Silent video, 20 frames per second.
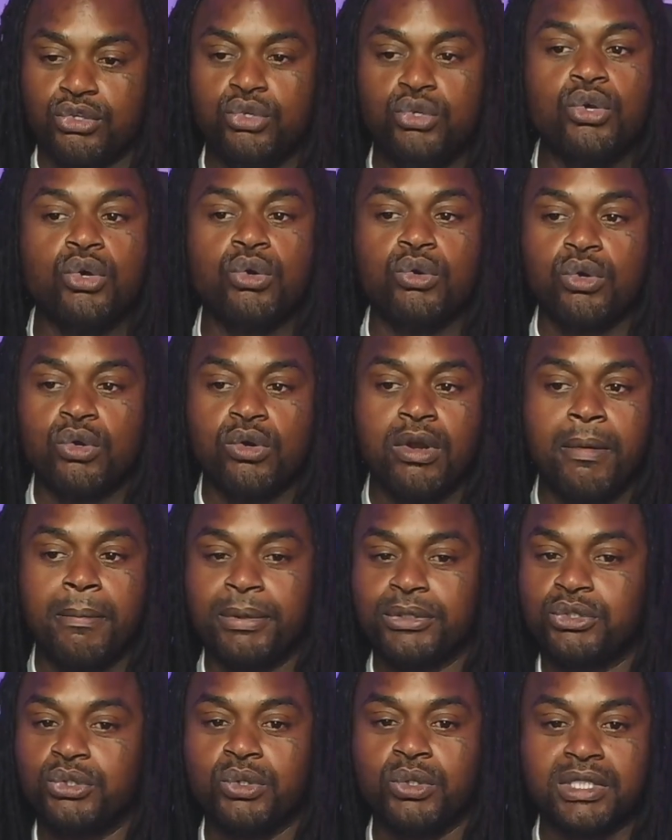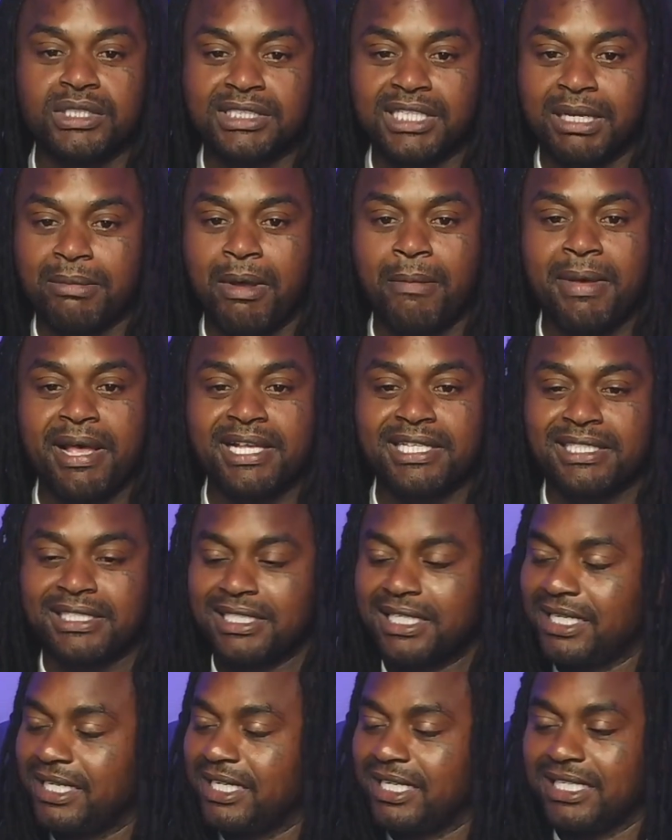You don't know them, but you understand my
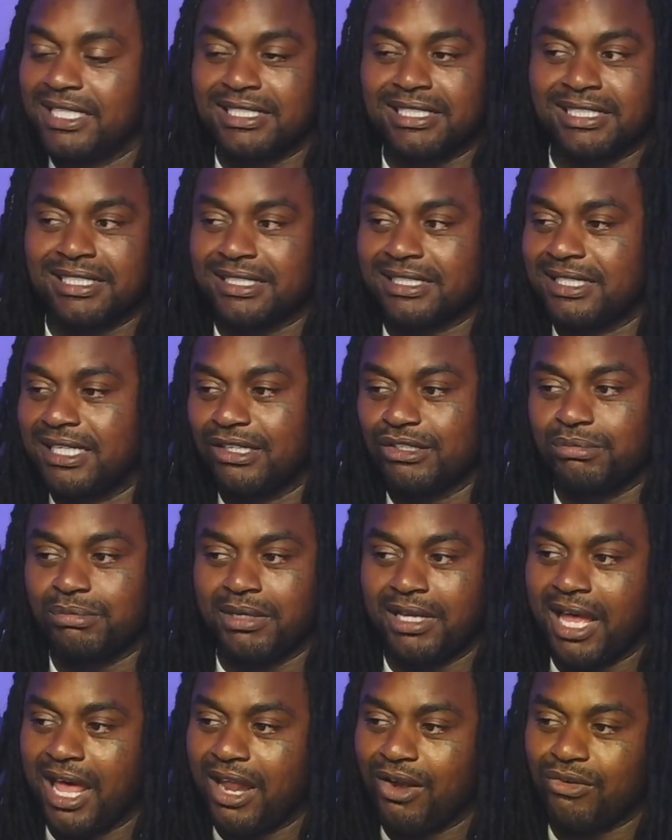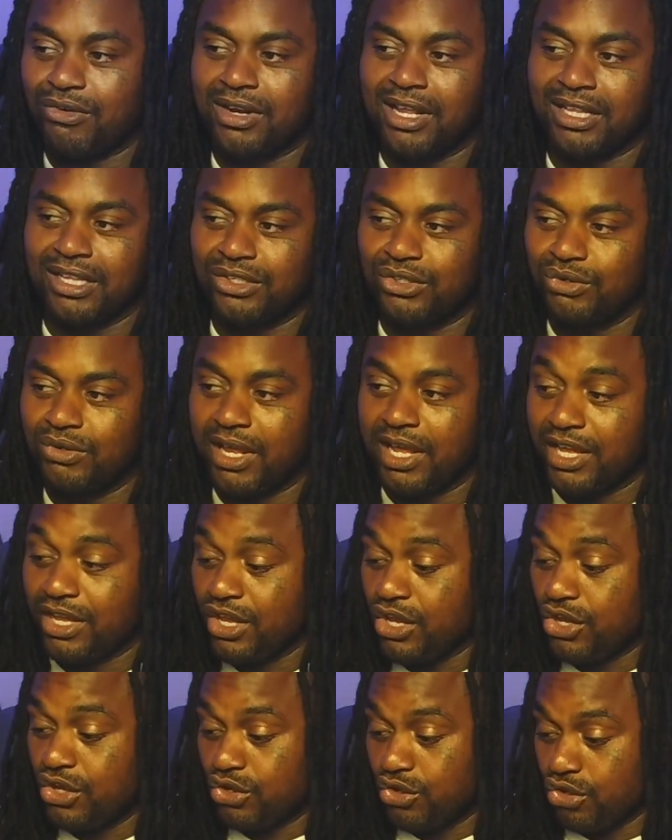masculinity is just telling me I don't want to do that.
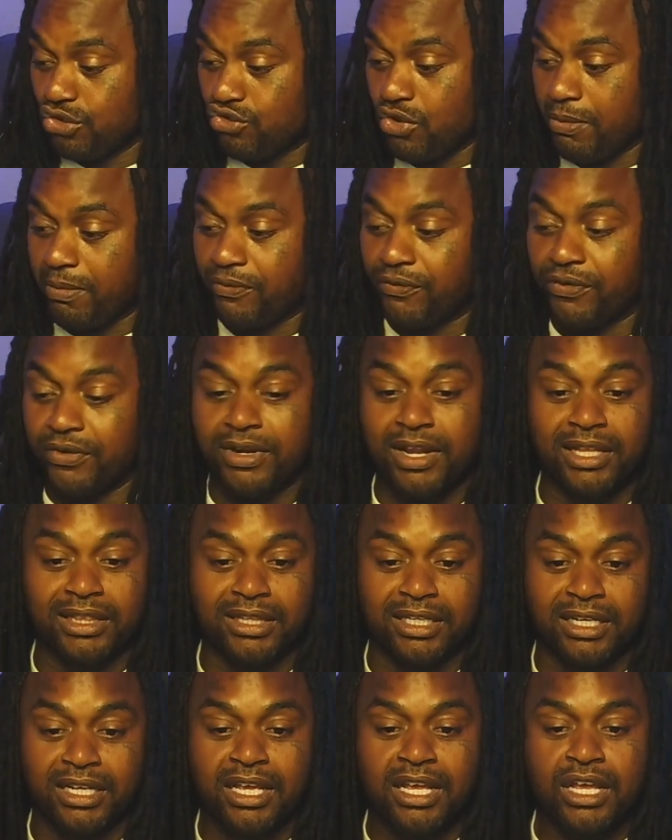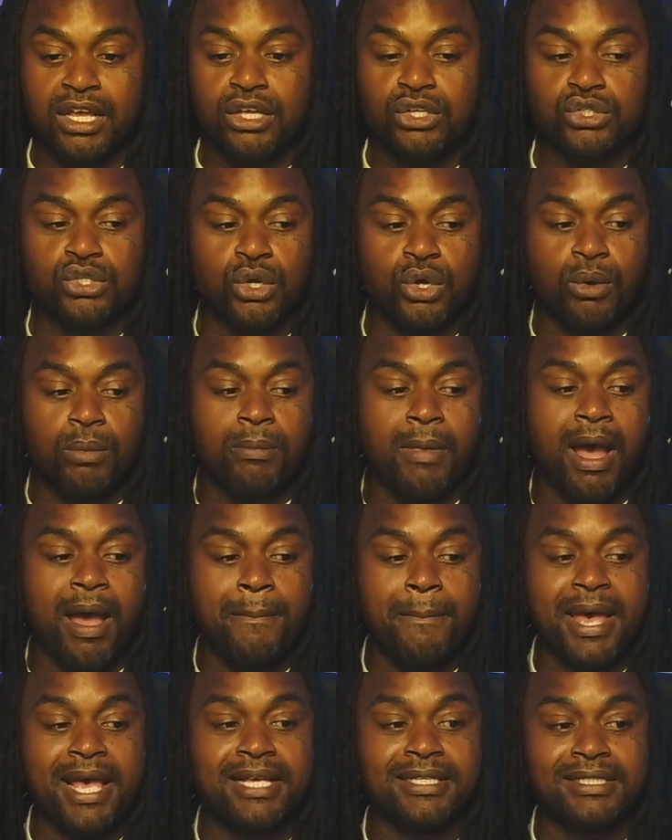You're tripping for nothing. So
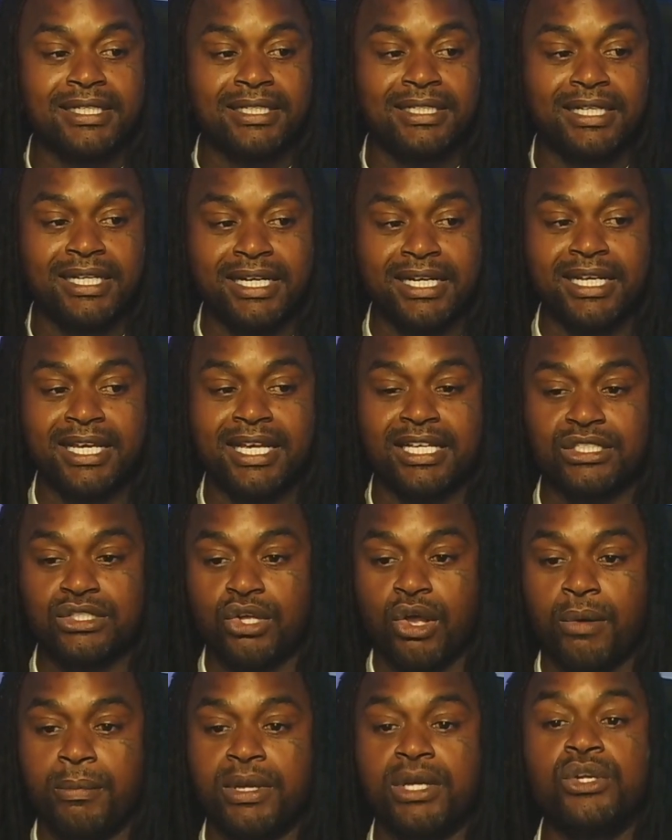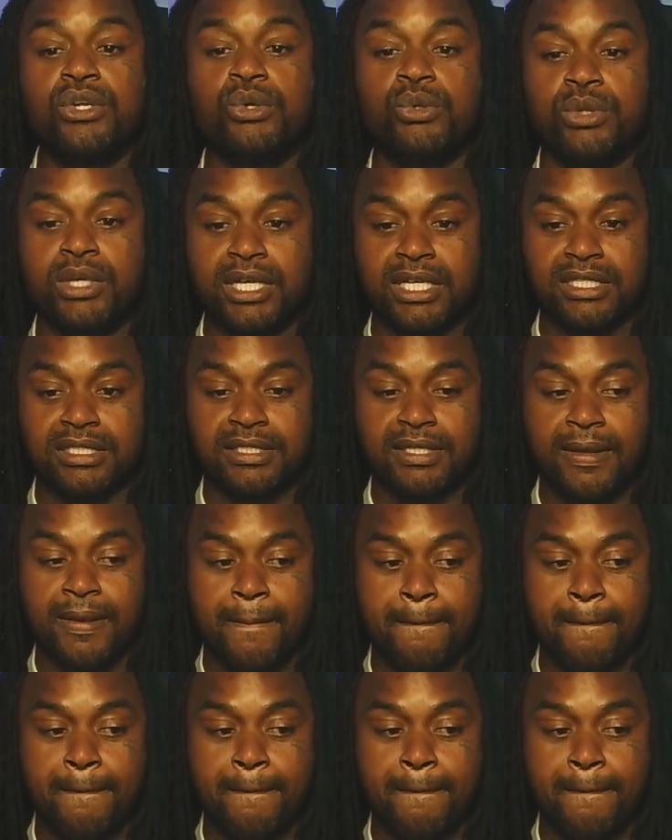my masculinity has taught me to do this.